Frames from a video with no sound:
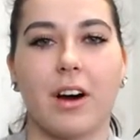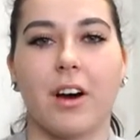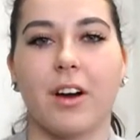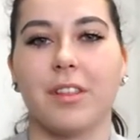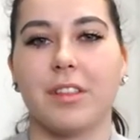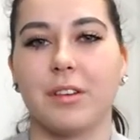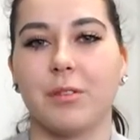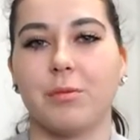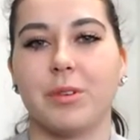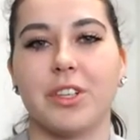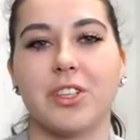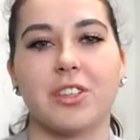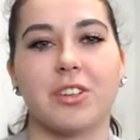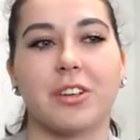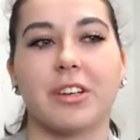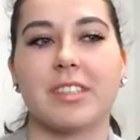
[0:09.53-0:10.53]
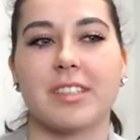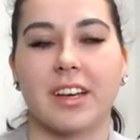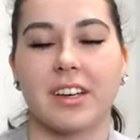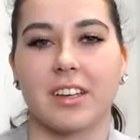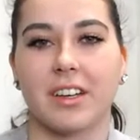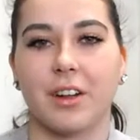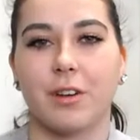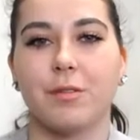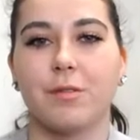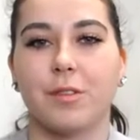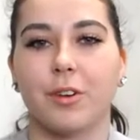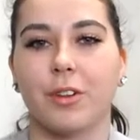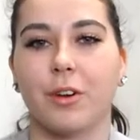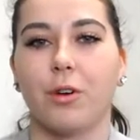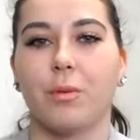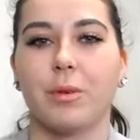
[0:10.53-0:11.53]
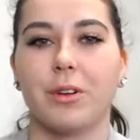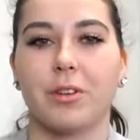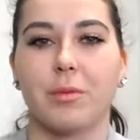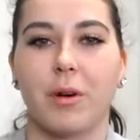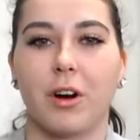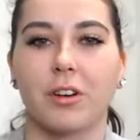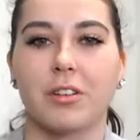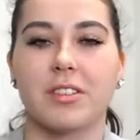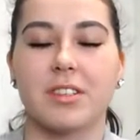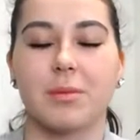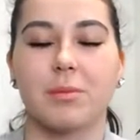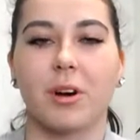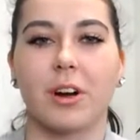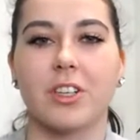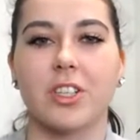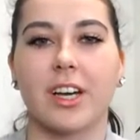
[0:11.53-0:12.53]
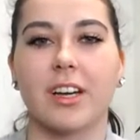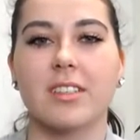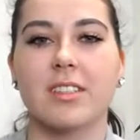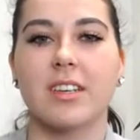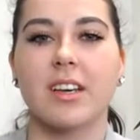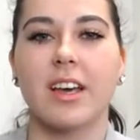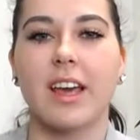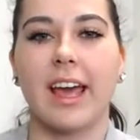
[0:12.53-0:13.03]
on the Regional Executive for the Open Democracy Project,